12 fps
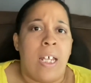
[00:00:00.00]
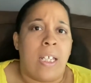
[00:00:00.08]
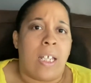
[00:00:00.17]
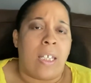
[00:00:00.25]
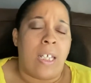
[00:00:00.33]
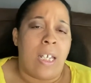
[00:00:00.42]

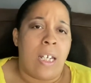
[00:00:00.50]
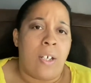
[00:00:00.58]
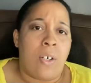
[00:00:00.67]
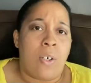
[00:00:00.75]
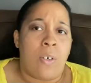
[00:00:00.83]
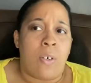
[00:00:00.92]
the
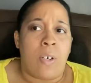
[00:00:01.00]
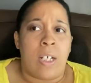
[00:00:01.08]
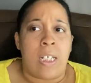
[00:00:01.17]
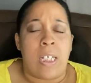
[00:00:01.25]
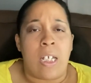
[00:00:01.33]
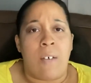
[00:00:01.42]
theater
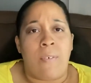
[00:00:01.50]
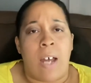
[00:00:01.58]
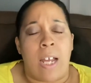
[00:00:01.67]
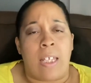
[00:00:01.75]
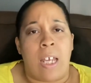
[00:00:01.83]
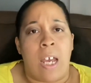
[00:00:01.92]
and stuff
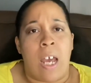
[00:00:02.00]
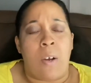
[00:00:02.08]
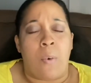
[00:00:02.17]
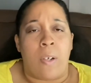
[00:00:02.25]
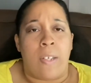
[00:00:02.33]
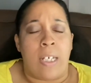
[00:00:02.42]
like that,
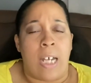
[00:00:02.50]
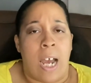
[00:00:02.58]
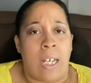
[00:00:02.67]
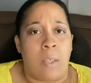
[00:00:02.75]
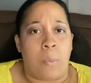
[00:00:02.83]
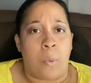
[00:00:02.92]
or in the
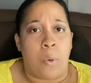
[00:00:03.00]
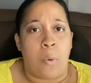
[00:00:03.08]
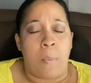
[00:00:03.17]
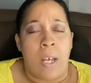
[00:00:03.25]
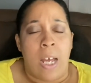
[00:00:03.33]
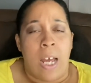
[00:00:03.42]
dining
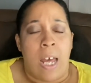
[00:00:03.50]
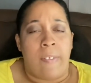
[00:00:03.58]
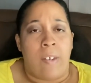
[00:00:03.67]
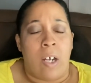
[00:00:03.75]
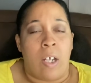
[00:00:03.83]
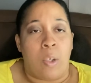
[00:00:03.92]
room. And
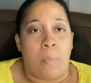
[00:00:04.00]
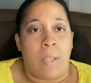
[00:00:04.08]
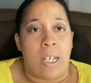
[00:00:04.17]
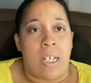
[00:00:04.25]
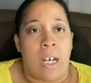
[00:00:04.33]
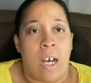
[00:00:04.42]
then
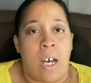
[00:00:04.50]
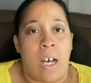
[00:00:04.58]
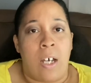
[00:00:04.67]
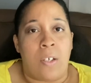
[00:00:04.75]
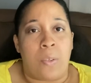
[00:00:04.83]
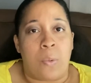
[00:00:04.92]

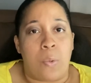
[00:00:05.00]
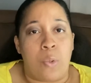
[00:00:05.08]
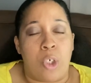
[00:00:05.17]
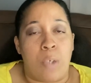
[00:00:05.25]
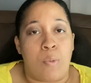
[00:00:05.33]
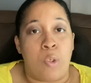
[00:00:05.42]
other cruise
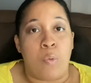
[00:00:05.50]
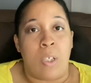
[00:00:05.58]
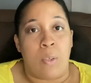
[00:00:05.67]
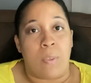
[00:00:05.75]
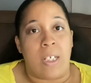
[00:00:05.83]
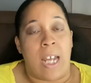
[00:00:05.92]
ships, you
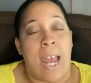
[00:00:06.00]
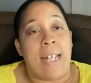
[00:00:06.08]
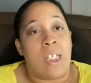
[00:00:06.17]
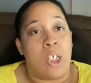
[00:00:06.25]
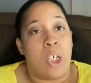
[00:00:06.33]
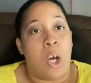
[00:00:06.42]
literally had
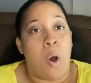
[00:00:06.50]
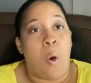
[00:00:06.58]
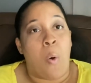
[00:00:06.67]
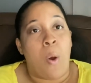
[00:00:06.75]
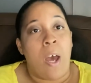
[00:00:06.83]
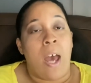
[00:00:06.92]
to
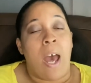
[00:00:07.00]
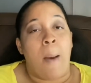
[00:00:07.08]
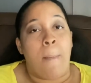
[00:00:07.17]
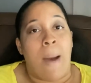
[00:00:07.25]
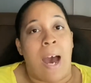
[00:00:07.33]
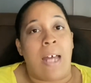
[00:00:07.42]
go
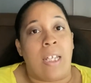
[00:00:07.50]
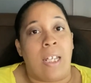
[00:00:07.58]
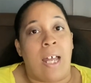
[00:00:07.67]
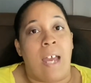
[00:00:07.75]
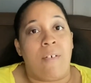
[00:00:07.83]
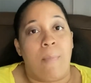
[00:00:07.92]
by the
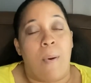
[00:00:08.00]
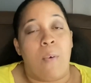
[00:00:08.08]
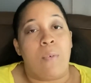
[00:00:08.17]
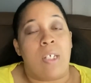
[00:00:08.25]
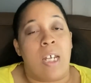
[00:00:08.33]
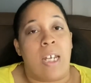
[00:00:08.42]

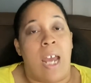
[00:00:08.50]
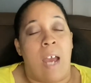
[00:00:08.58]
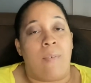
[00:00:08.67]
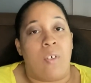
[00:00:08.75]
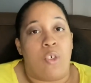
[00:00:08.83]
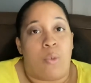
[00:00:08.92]
lifeboats and
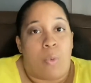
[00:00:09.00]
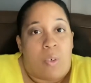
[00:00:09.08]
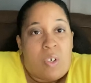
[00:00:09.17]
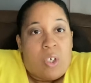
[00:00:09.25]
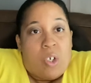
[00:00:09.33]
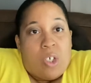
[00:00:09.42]
have your drill,
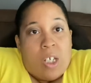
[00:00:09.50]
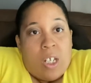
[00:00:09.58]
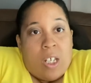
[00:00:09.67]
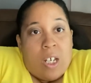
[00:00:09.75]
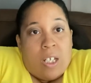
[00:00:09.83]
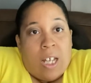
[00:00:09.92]
and you're
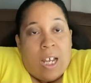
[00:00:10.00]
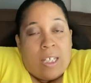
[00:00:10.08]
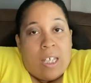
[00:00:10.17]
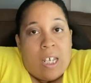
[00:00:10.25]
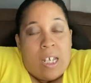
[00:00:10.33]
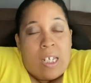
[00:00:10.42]
sitting there like
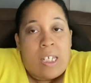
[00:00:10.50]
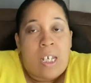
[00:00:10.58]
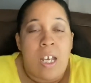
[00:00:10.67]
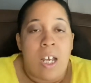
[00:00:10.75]
this.